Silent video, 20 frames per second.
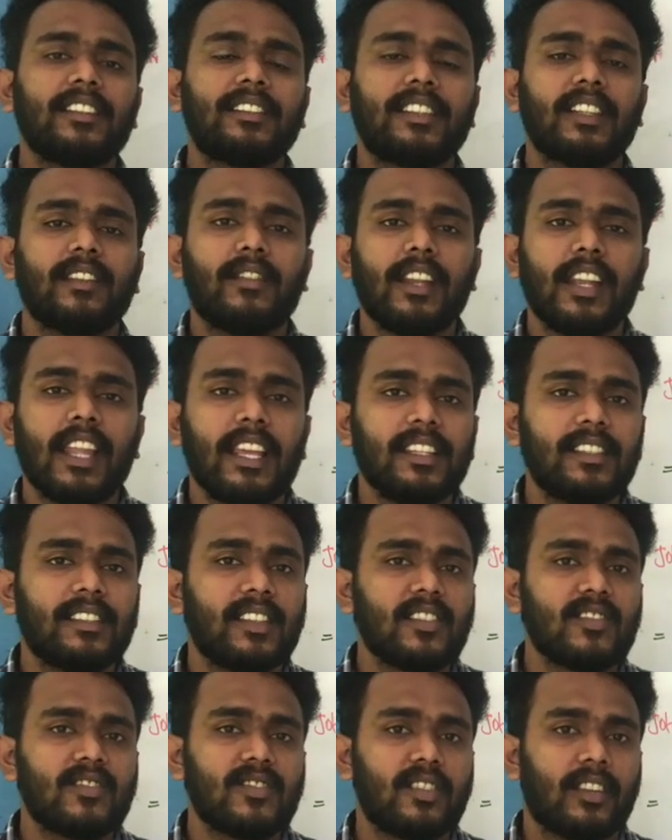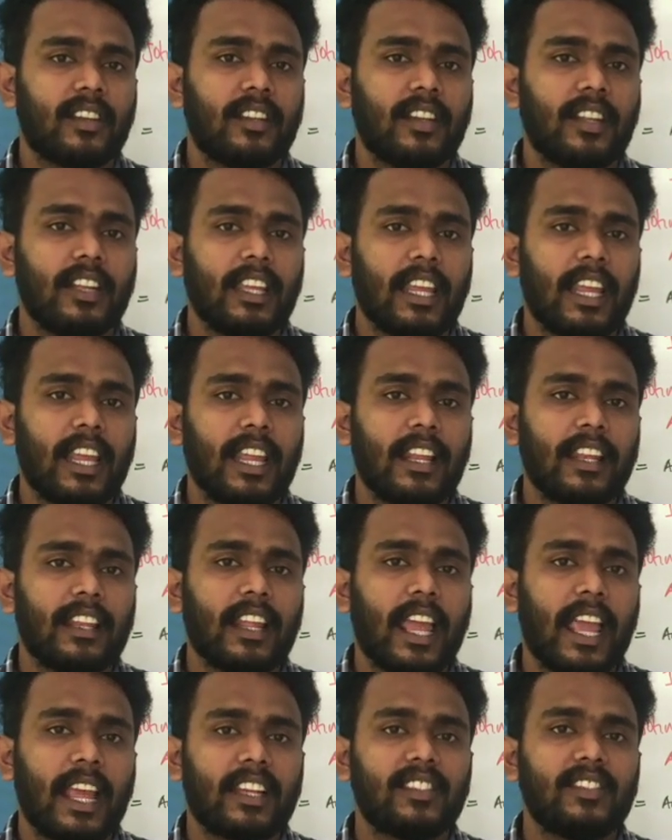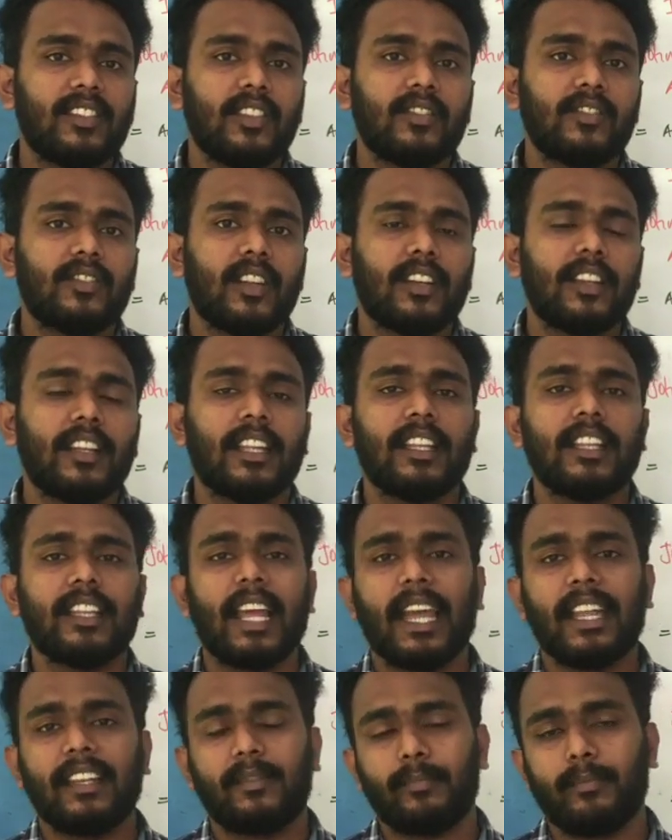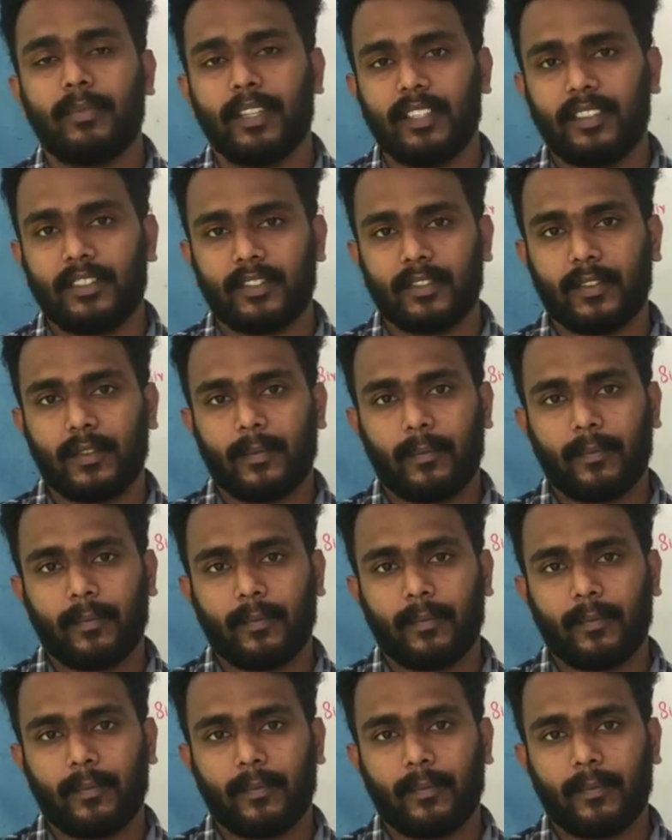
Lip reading: civilization in existed in that place.